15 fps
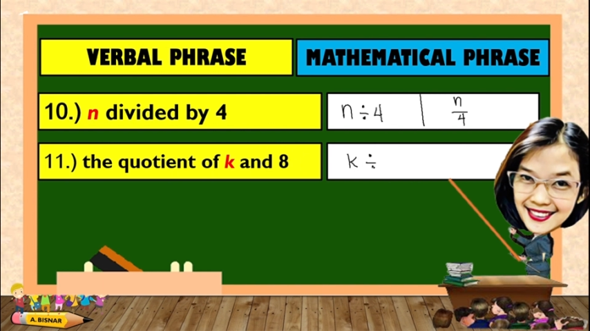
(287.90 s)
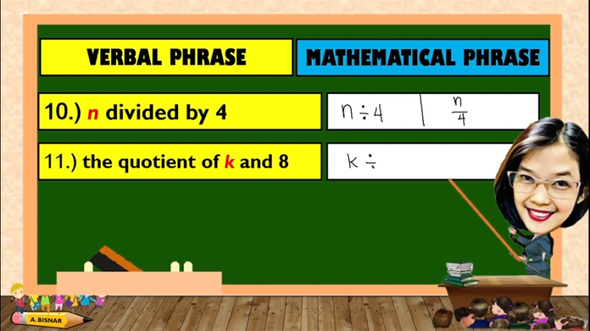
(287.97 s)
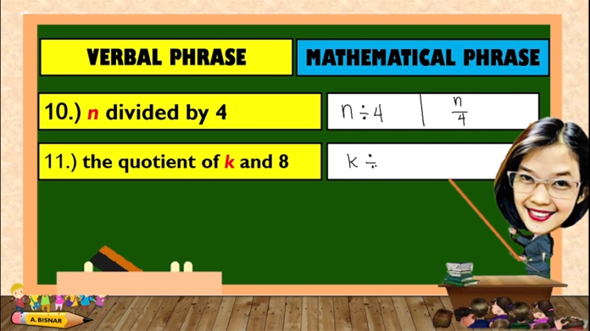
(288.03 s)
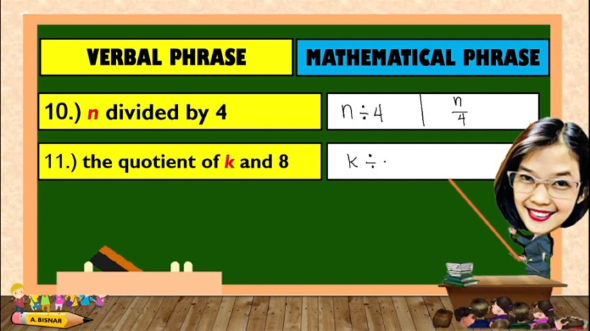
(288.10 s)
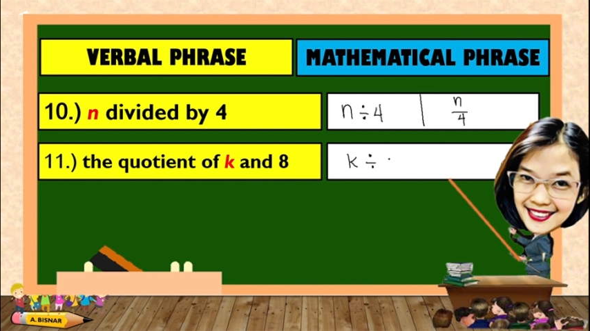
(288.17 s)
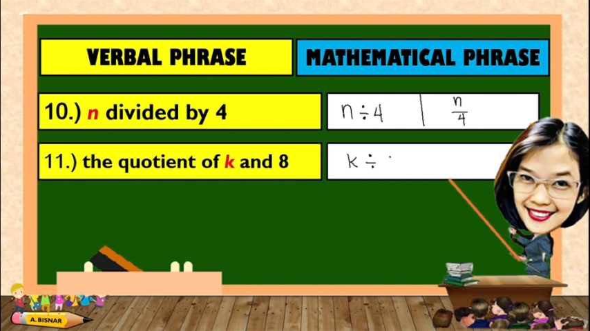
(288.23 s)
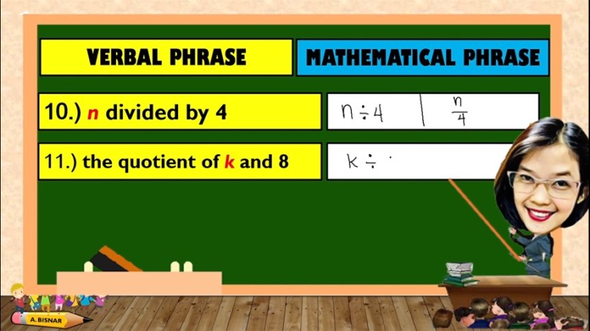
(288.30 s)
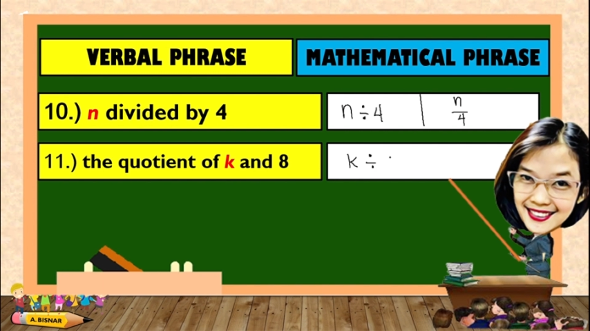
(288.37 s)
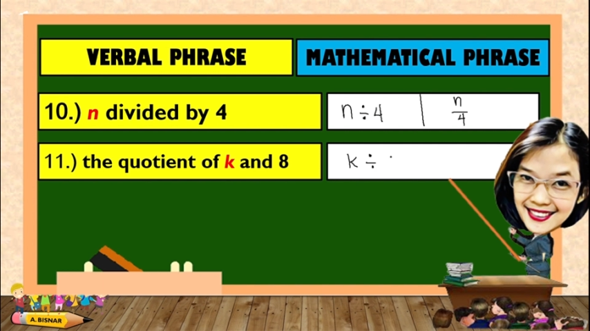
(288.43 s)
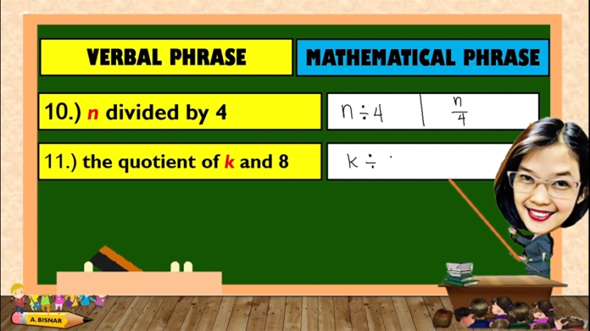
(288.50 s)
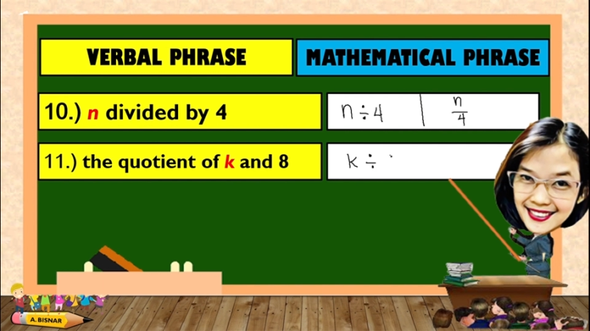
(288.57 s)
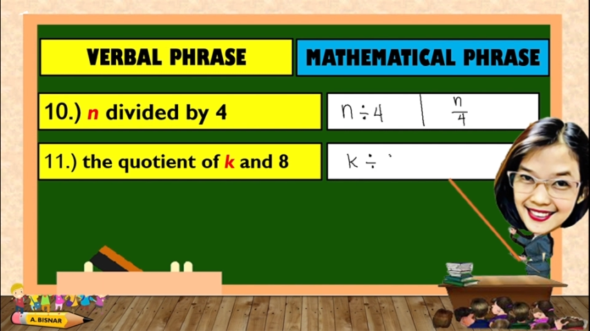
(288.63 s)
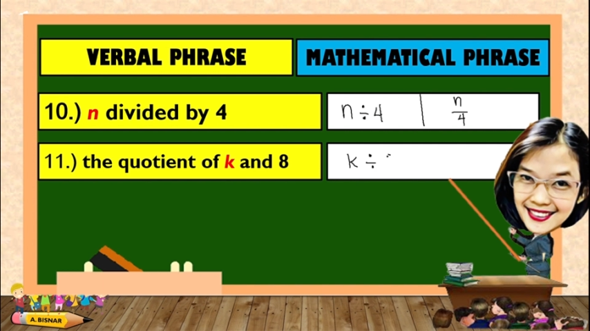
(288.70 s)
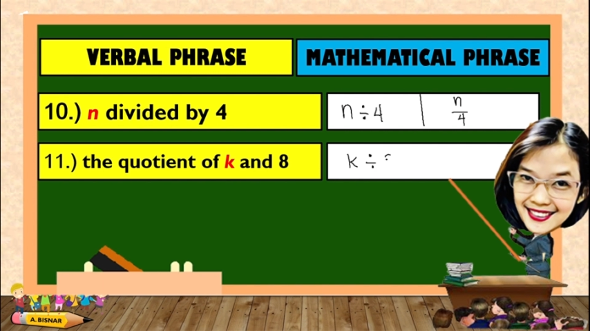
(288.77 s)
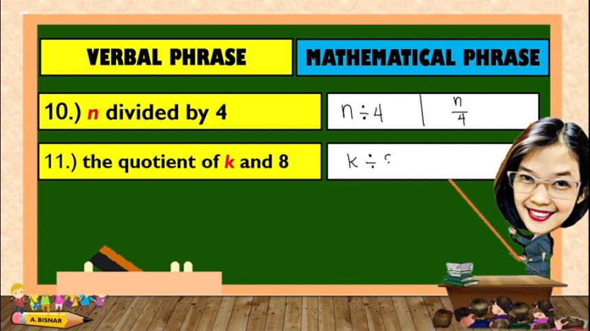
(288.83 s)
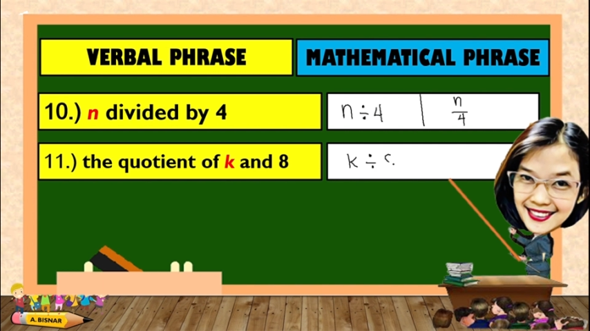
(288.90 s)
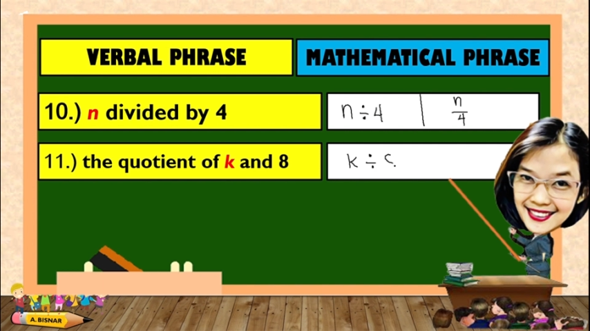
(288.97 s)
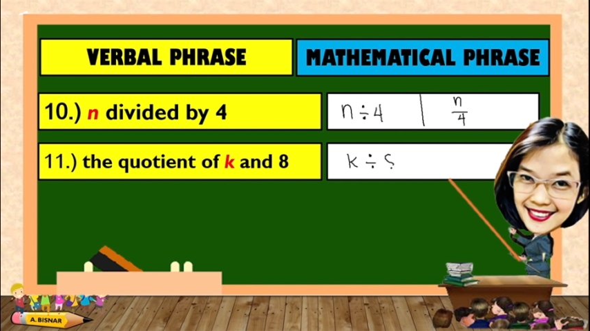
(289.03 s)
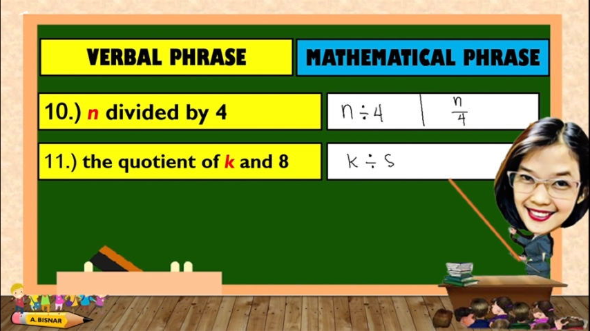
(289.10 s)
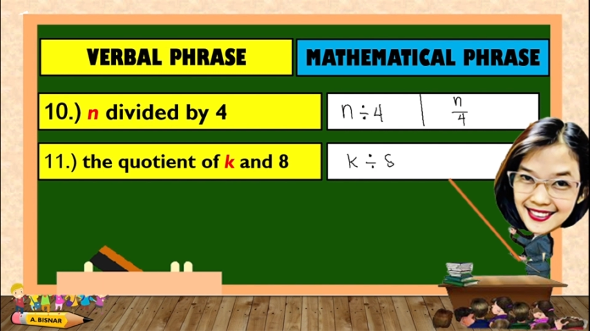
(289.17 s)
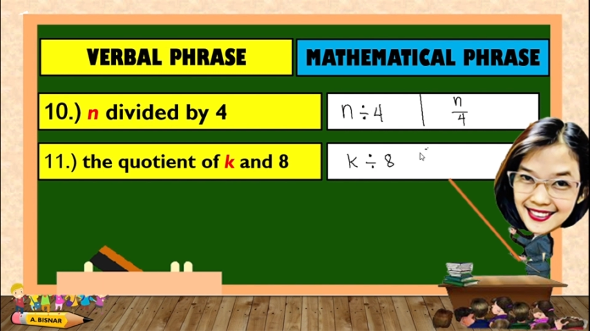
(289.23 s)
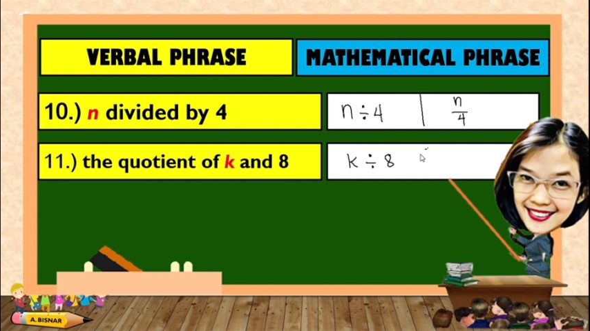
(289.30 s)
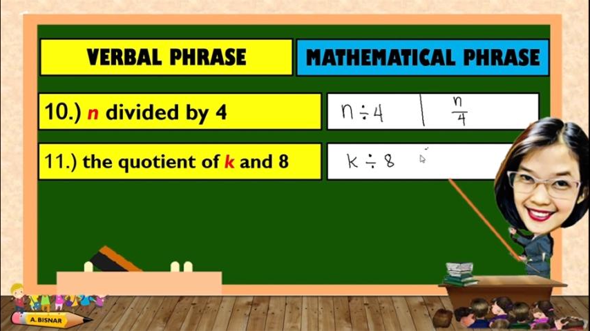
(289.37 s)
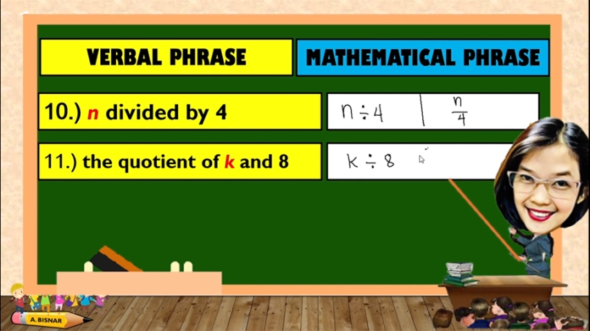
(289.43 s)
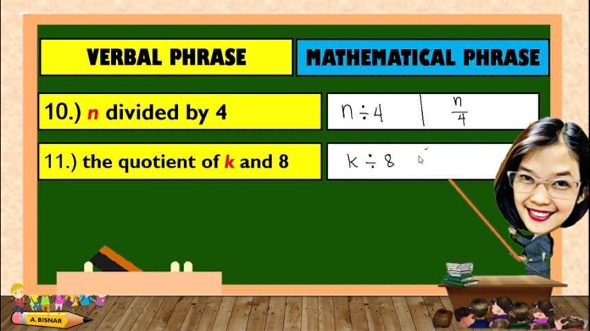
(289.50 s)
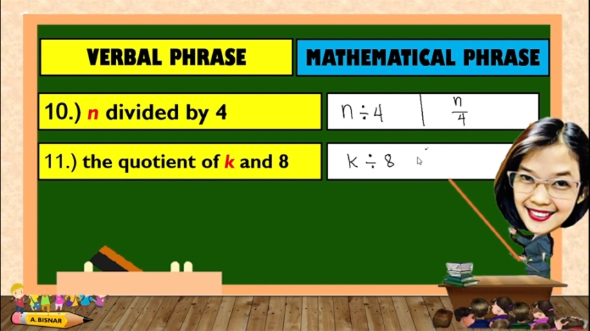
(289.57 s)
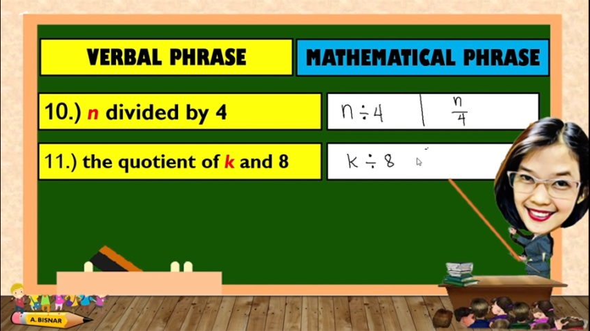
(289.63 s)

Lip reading: [no speech]